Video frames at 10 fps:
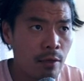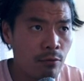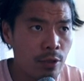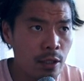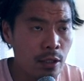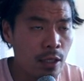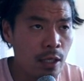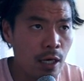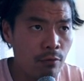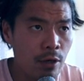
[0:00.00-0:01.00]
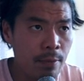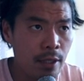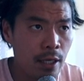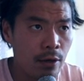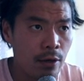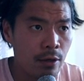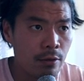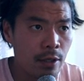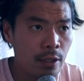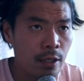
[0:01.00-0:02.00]
really did not rip it that hard,
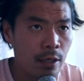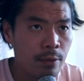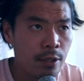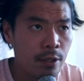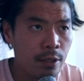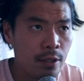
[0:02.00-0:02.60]
right? Like, I mean,